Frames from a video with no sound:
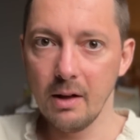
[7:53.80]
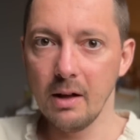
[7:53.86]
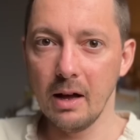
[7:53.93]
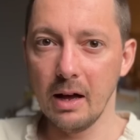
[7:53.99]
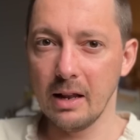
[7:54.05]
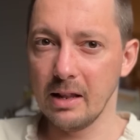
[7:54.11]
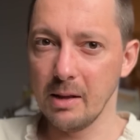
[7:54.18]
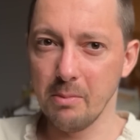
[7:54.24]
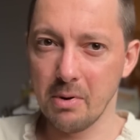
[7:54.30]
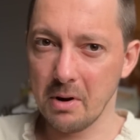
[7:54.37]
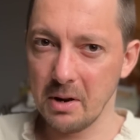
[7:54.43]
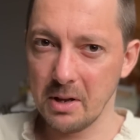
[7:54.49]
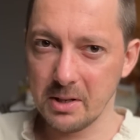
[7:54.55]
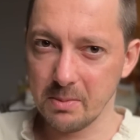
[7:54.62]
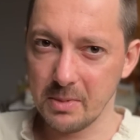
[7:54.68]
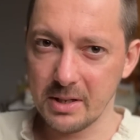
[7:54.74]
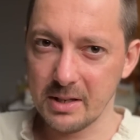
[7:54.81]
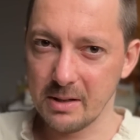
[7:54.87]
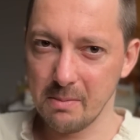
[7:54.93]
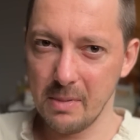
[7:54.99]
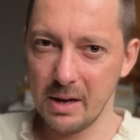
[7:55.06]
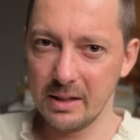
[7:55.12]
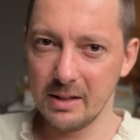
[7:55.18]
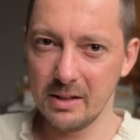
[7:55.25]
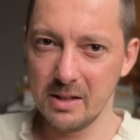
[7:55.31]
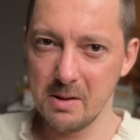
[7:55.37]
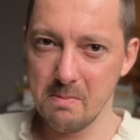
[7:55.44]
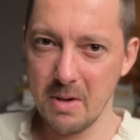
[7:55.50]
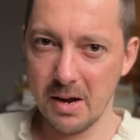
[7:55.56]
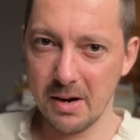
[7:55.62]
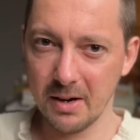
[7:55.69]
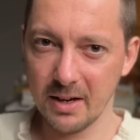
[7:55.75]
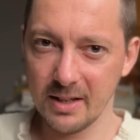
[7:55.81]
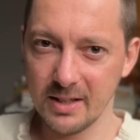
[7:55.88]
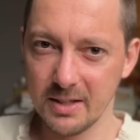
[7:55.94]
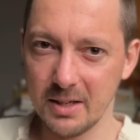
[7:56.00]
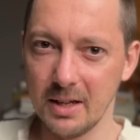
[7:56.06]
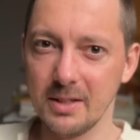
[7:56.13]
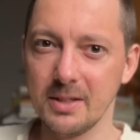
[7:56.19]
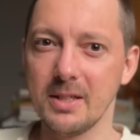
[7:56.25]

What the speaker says: and liberalism isn't meant in the American sense,